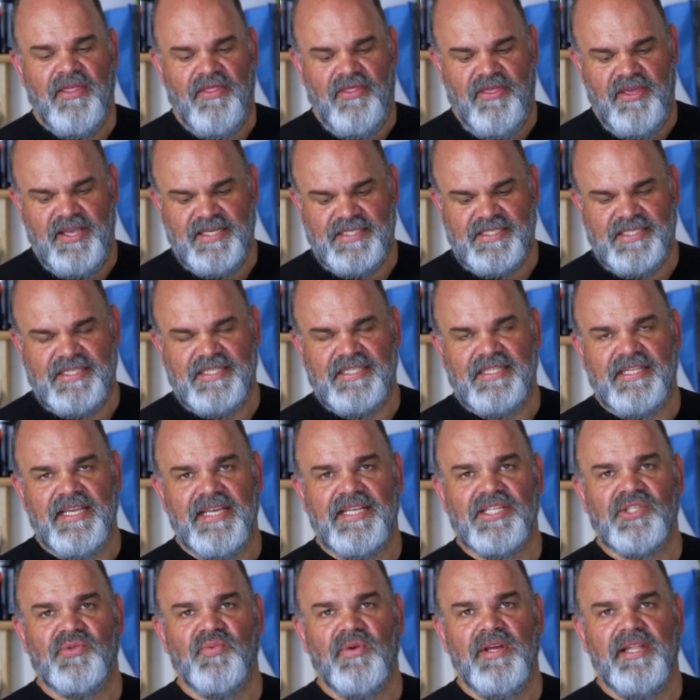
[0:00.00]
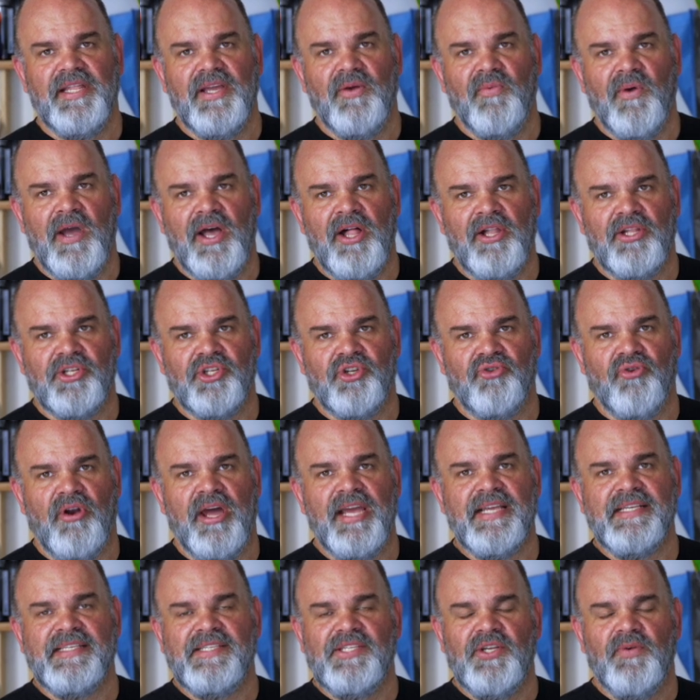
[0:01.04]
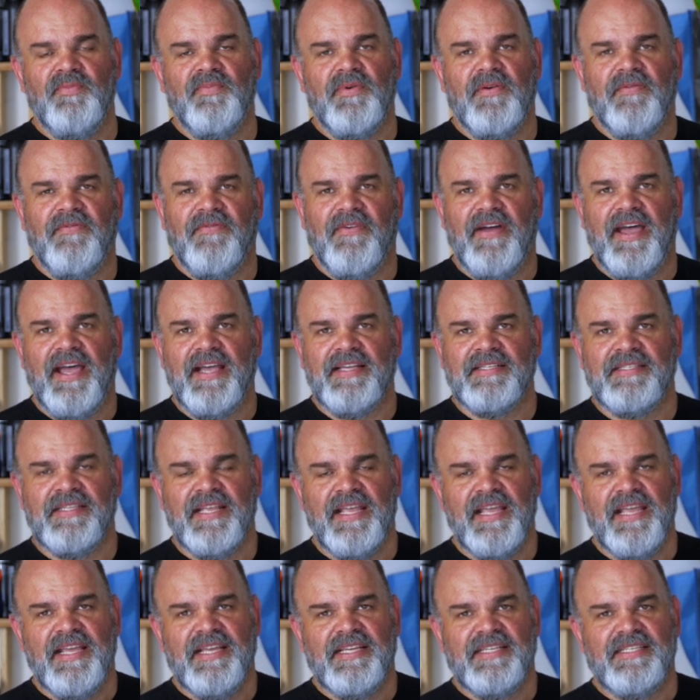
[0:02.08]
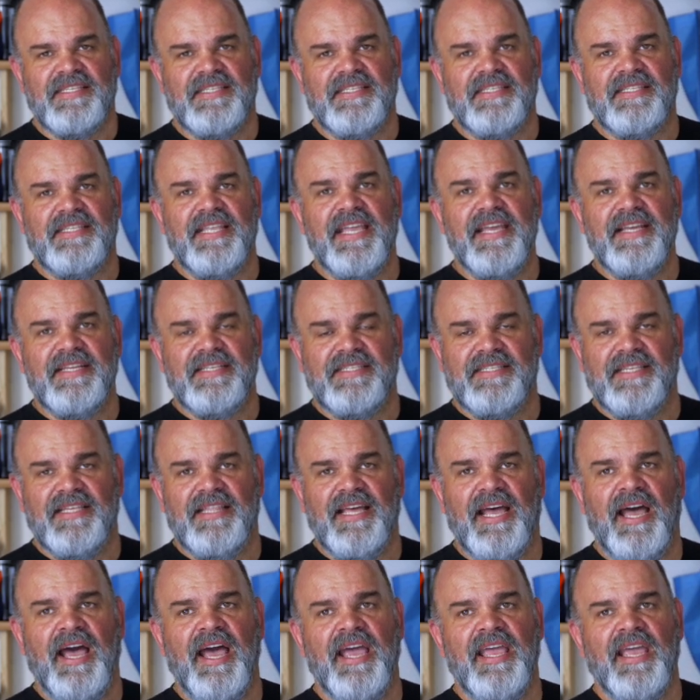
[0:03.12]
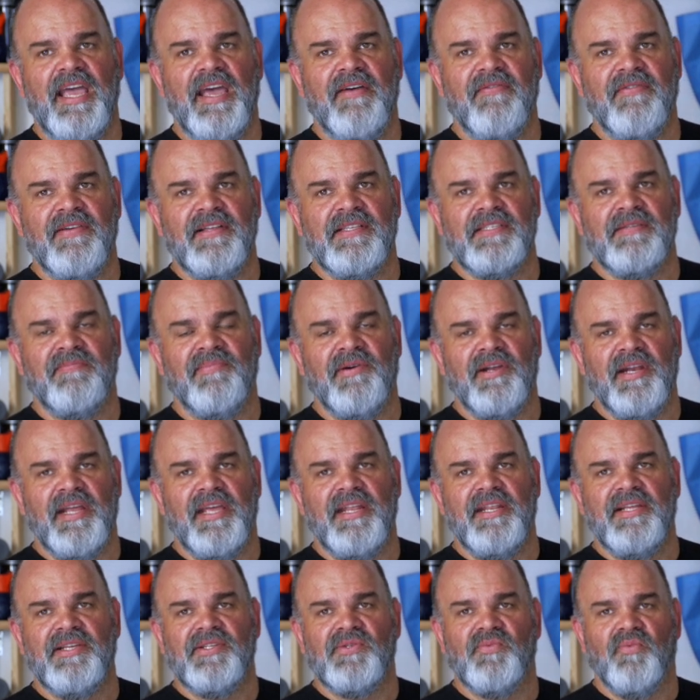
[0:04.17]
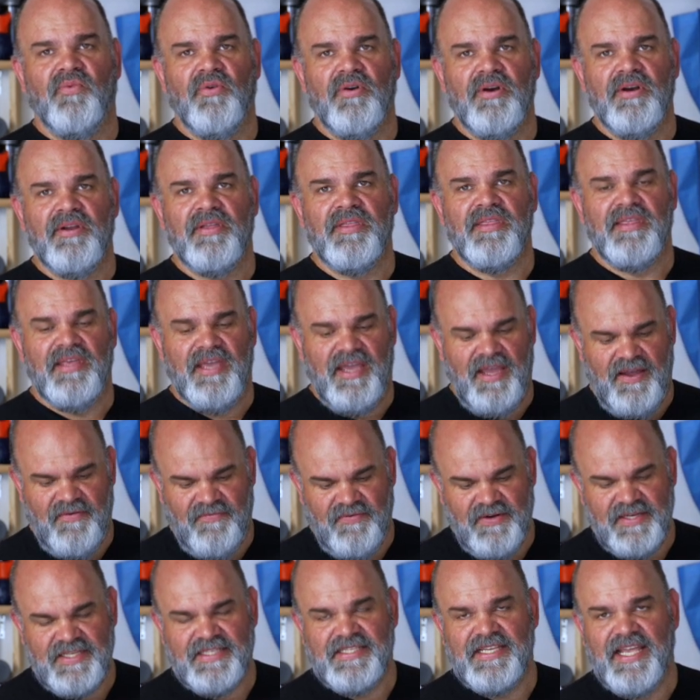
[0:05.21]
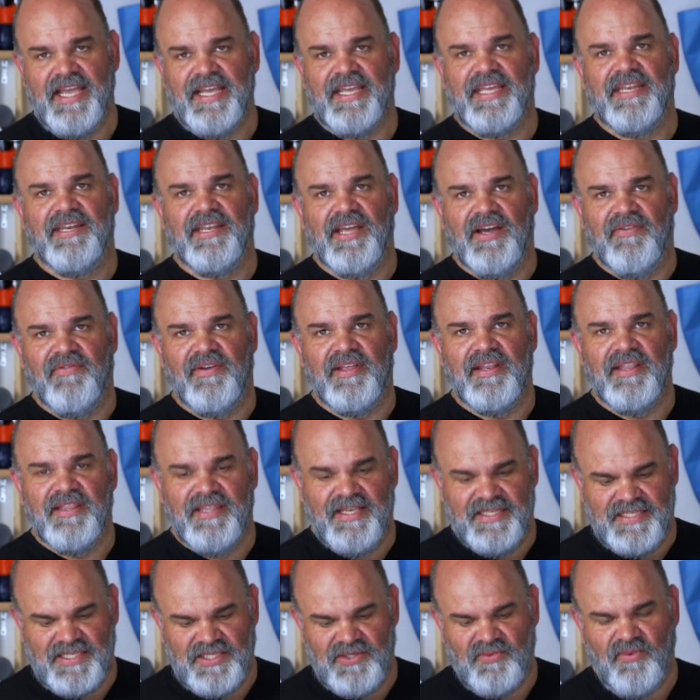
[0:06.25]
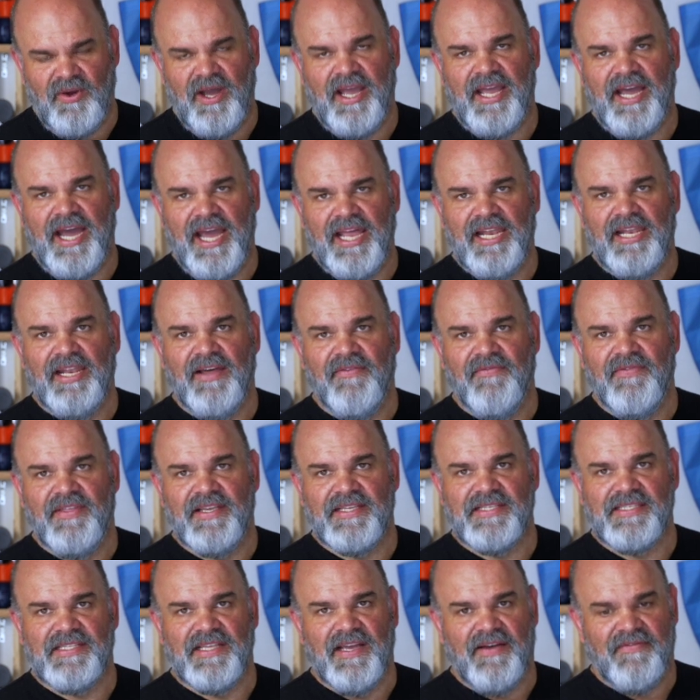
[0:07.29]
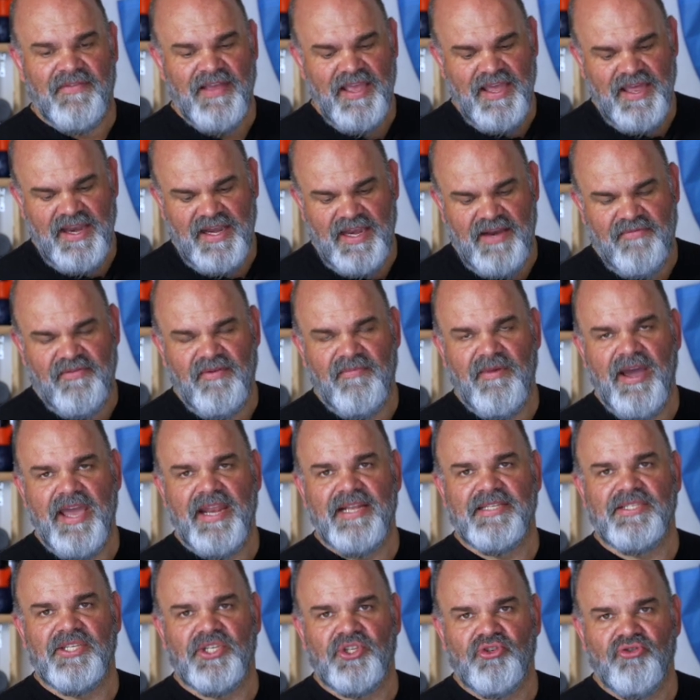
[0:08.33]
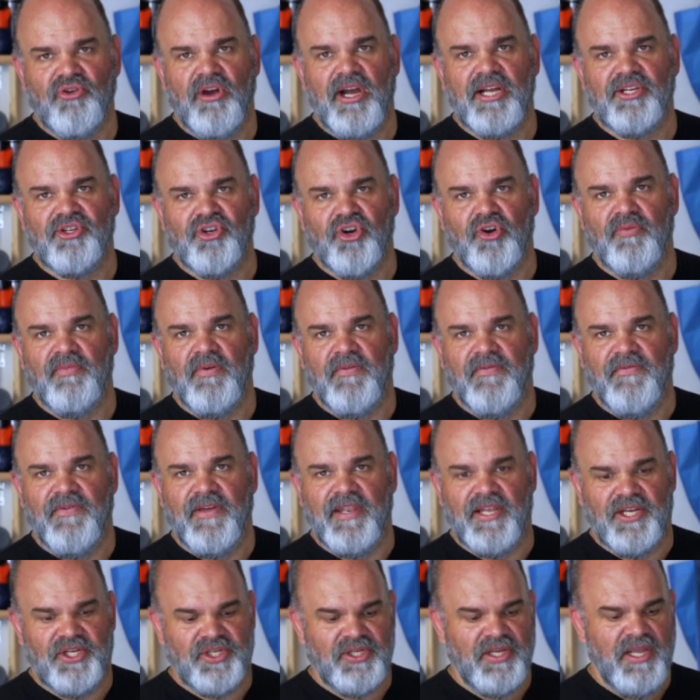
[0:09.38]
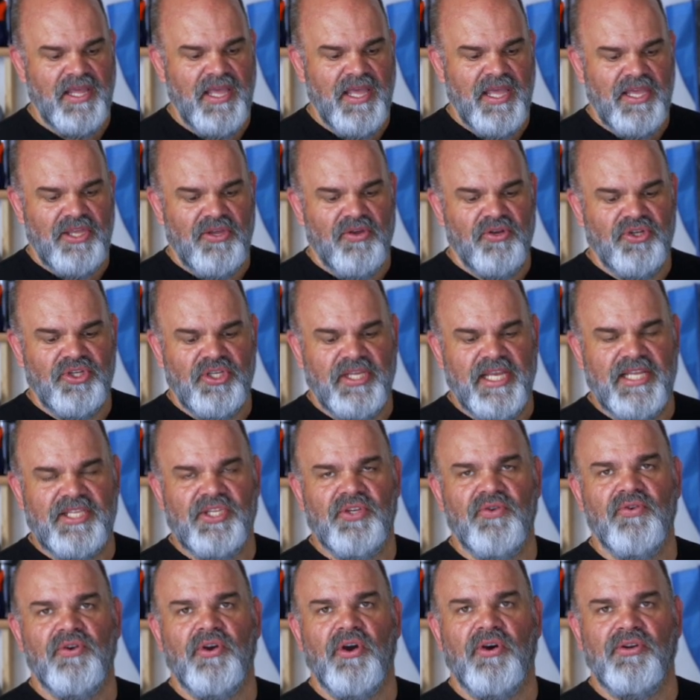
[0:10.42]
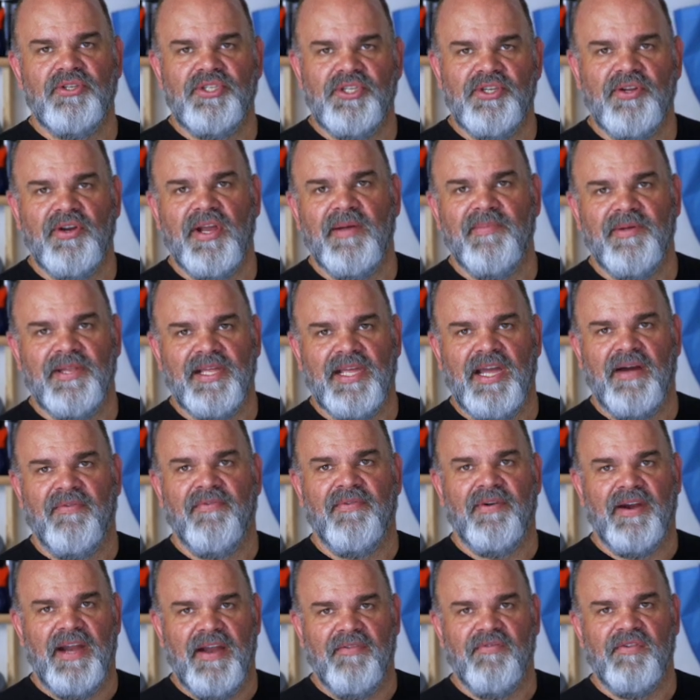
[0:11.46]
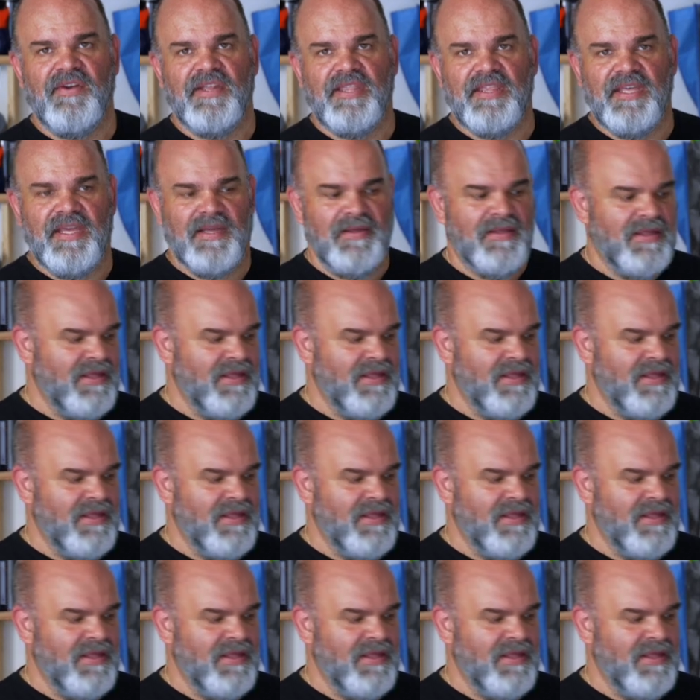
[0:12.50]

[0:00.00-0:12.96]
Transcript: This sticks really well, dries super fast, stinks to the high heavens, but it is worth every second of it. This is why I love this stuff. Never mind, it's a strong, durable finish. Usually in 2 coats, you're able to cover everything.